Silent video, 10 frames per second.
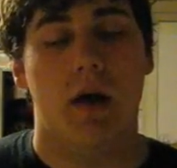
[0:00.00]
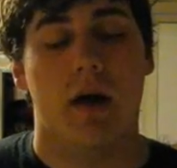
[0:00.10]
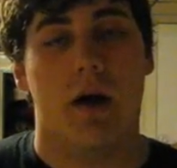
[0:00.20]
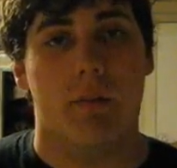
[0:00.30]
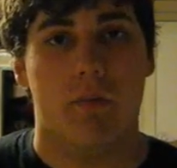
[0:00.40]

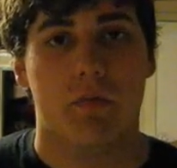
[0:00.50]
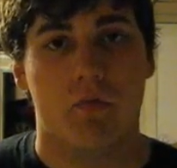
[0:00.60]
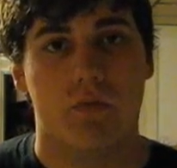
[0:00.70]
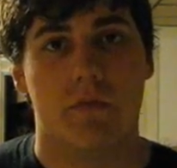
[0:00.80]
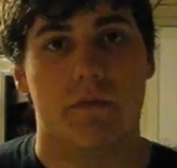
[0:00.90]
um,
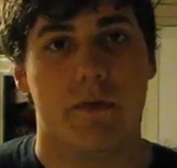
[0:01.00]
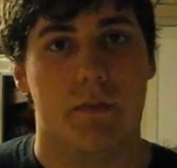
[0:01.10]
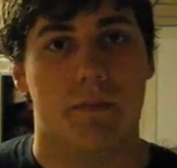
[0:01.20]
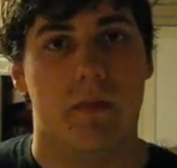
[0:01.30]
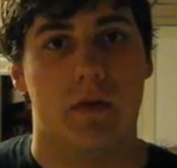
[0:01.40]

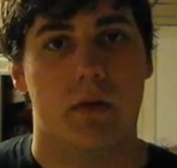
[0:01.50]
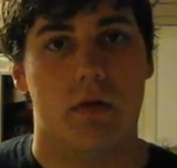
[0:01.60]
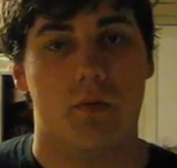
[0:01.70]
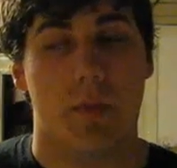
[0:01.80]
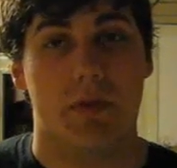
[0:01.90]
from
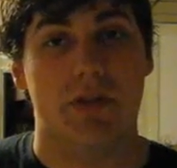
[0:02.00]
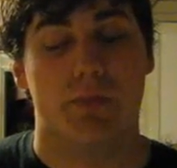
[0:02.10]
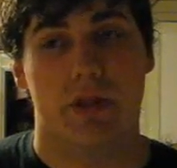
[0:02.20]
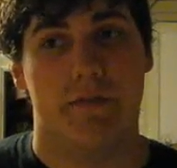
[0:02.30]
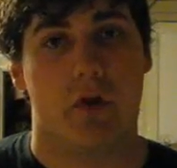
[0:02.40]
Ripley's
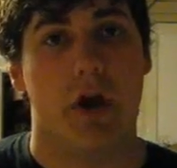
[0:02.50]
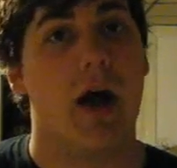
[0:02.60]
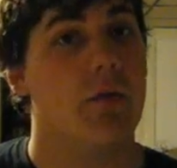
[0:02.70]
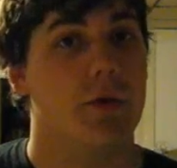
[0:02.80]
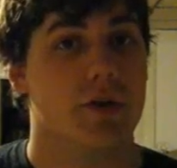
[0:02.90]
Believe It or
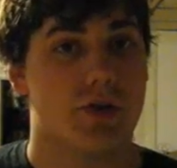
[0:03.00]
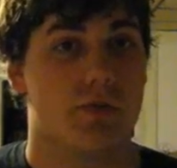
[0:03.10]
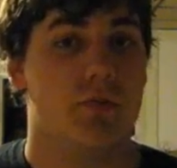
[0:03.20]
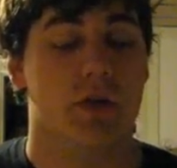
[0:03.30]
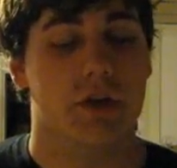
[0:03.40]
Not, which is
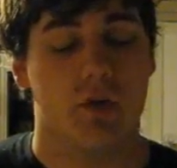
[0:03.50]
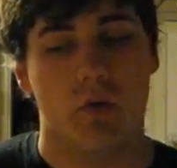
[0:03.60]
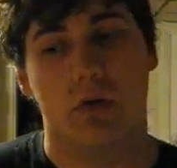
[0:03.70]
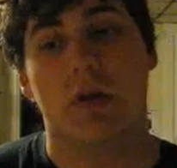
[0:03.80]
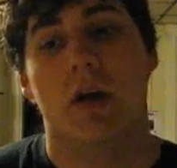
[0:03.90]
really
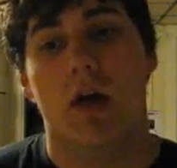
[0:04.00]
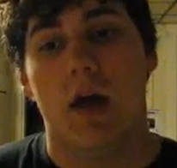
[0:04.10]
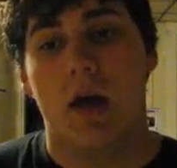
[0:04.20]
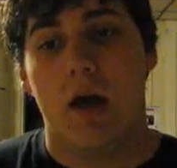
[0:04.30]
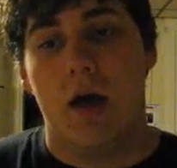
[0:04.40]
cool.
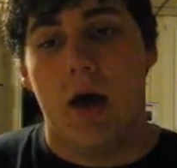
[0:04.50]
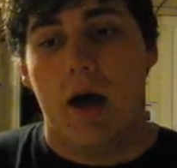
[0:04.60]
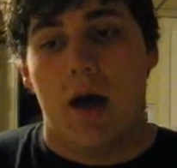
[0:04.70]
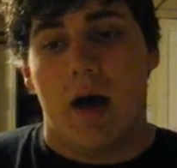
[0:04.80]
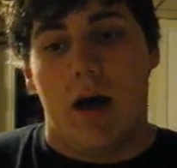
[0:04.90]

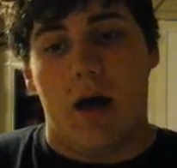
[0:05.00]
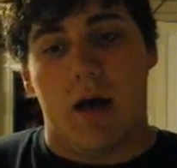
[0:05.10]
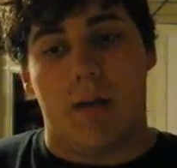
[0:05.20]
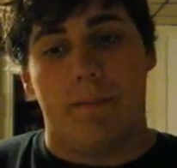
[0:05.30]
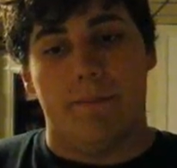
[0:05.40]

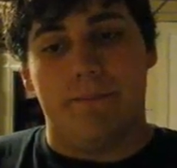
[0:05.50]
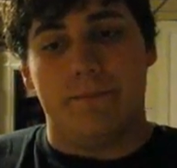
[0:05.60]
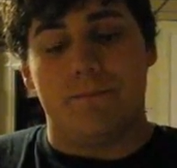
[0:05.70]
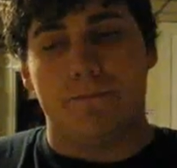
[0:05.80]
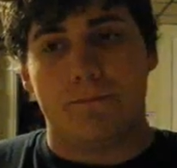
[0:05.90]
Um,
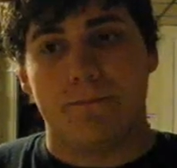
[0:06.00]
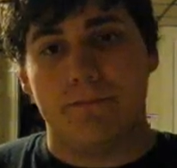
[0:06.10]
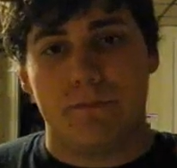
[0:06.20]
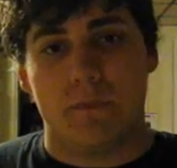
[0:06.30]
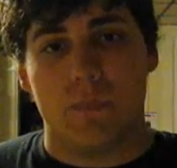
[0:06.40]

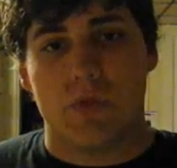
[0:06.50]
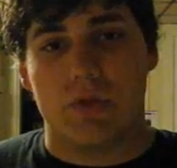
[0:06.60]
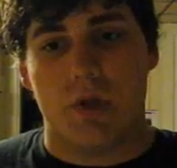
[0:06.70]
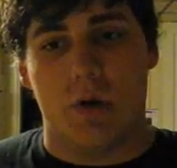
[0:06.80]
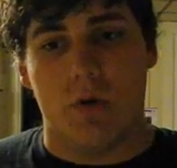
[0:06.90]

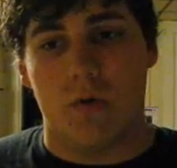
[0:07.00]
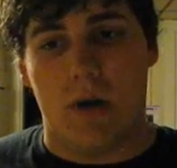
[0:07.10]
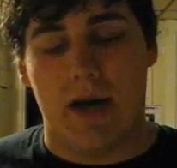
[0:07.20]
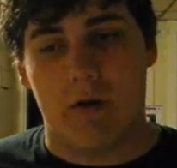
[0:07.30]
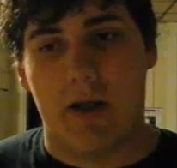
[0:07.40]
so
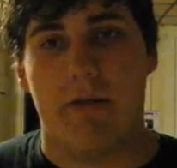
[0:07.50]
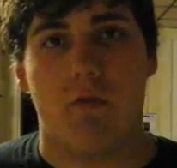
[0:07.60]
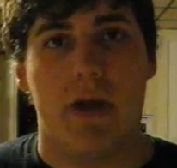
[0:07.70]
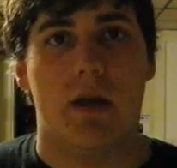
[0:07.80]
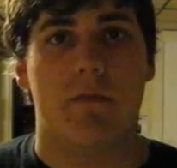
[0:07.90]
I don't have a
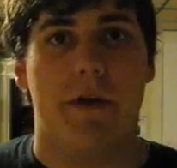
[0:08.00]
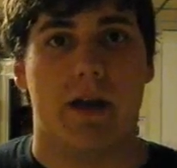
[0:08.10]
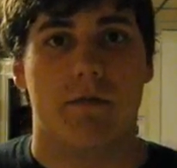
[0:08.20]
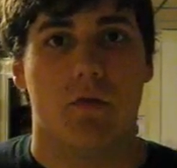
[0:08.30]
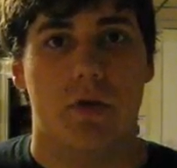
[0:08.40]
random
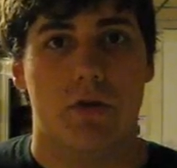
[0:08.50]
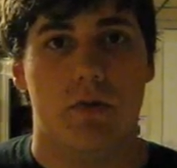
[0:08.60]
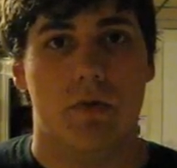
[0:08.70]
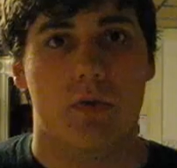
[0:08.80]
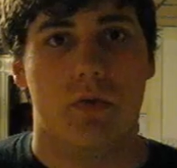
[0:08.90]
fact for
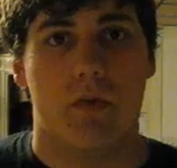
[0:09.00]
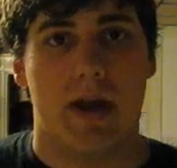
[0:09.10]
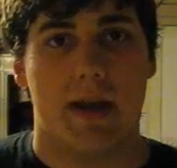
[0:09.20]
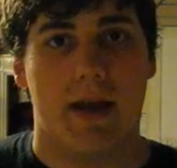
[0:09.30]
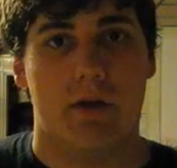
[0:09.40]
you
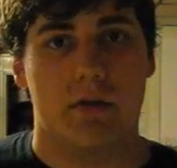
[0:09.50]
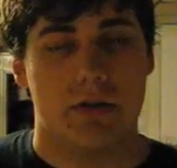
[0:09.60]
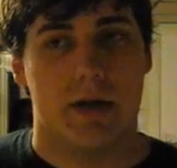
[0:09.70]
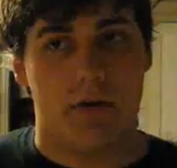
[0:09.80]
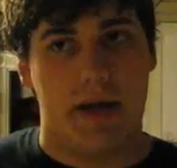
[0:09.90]
right now
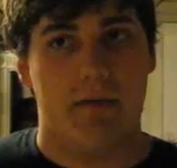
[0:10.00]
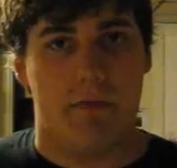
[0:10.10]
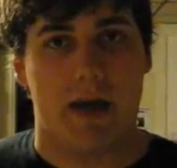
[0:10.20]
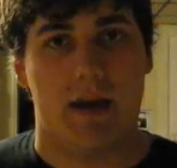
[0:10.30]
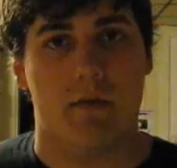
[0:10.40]
because I don't have
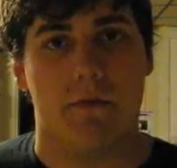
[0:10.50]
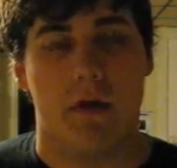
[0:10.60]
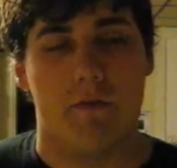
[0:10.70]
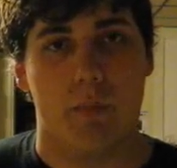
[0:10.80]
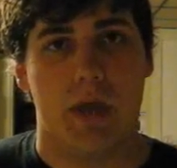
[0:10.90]
that in
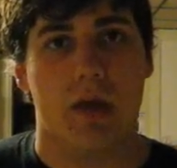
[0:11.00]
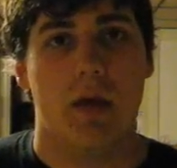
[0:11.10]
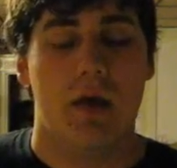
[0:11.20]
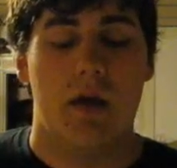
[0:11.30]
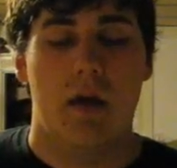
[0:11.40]
front of me.
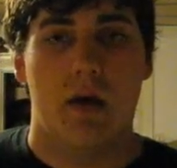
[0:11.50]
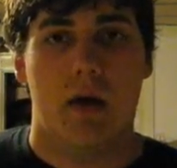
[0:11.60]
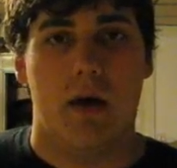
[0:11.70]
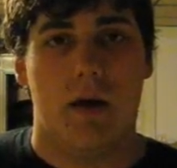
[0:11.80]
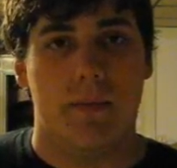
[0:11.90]

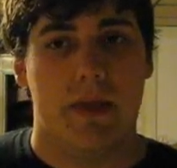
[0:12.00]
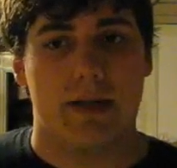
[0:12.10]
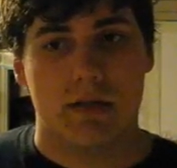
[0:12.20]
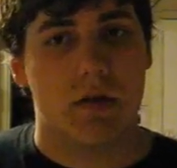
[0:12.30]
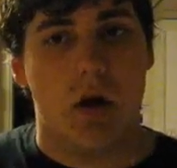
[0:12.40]
Um,
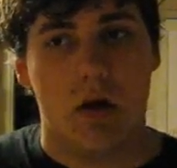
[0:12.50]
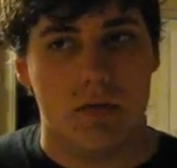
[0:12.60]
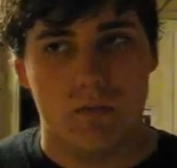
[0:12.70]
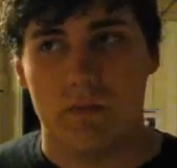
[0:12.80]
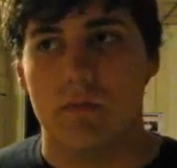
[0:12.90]
that's
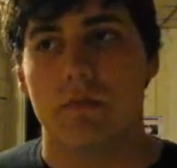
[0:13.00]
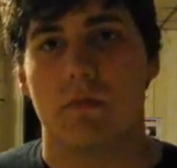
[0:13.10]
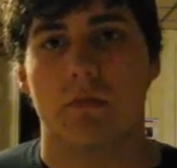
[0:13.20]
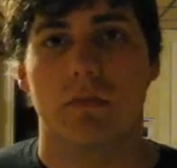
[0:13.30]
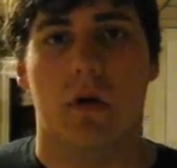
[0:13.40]
all
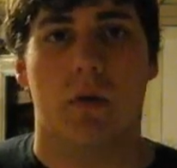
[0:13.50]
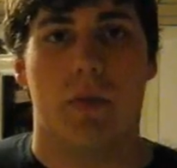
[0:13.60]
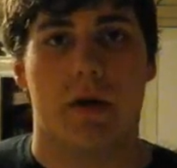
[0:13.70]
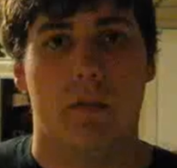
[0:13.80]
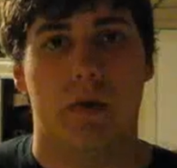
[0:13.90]
on
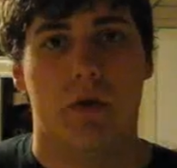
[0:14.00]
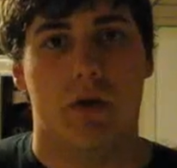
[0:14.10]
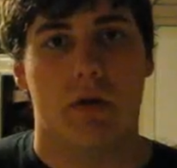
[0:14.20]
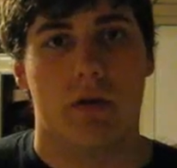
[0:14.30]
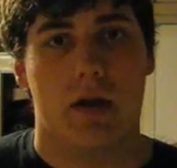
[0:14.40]
my
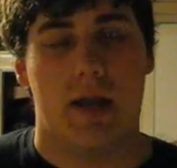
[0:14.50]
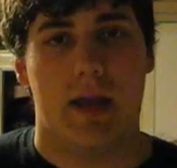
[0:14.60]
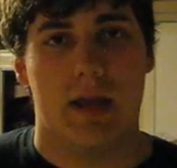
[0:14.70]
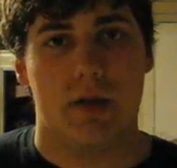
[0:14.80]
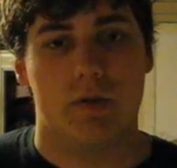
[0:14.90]
computer.
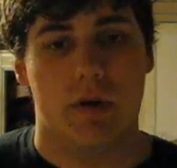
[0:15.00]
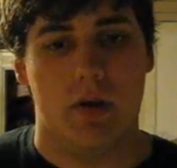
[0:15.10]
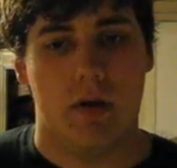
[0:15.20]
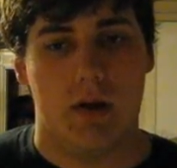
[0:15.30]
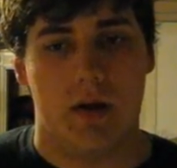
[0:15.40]
Can't get to
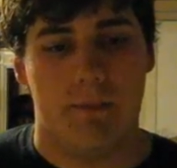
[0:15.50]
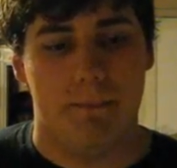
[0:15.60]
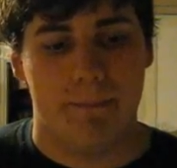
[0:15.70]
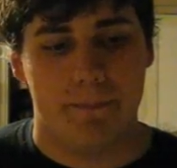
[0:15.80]
it. Um,